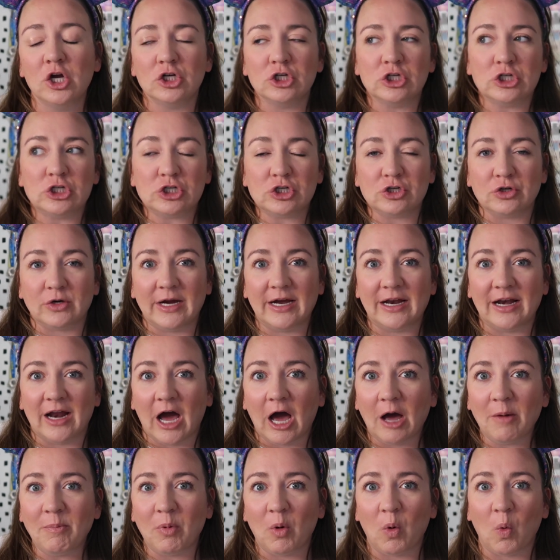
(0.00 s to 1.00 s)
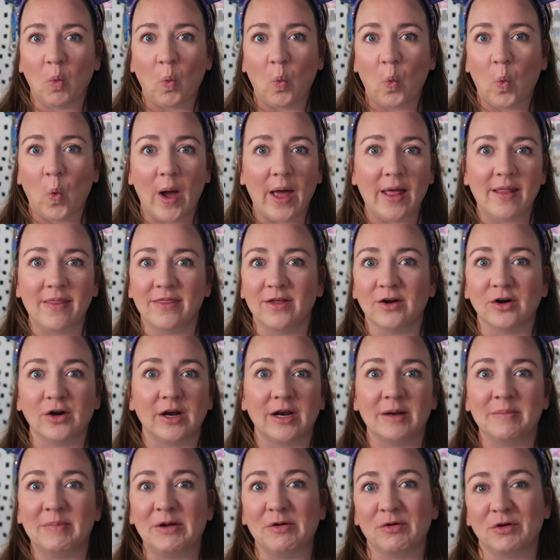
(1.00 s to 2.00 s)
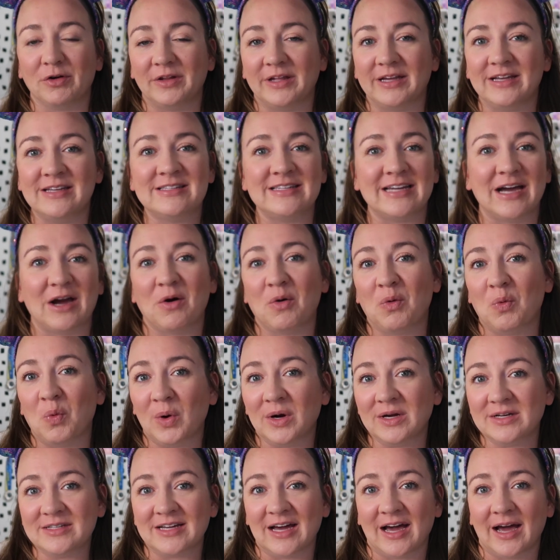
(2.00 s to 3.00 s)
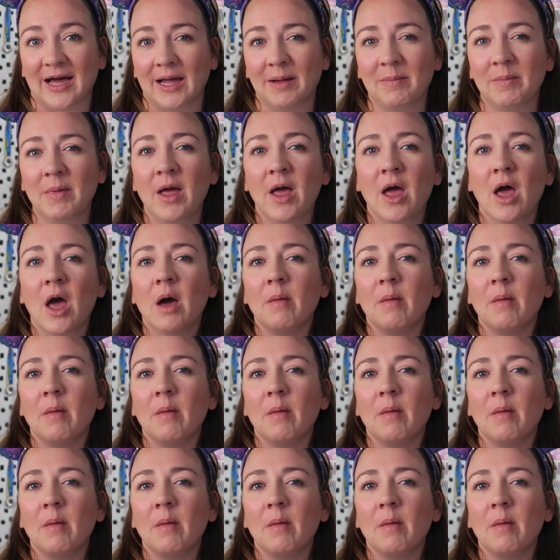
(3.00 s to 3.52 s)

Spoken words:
straight up when they're going to be released at what time,